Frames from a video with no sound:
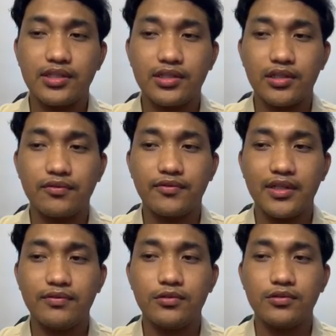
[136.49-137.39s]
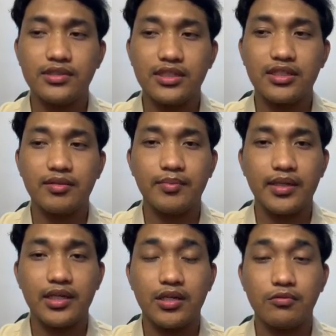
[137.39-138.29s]
around 5 to 6
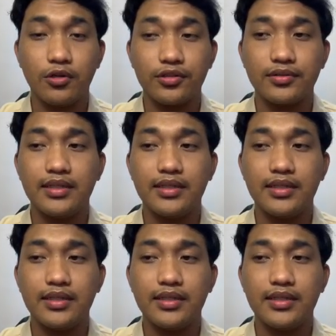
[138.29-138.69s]
megawatt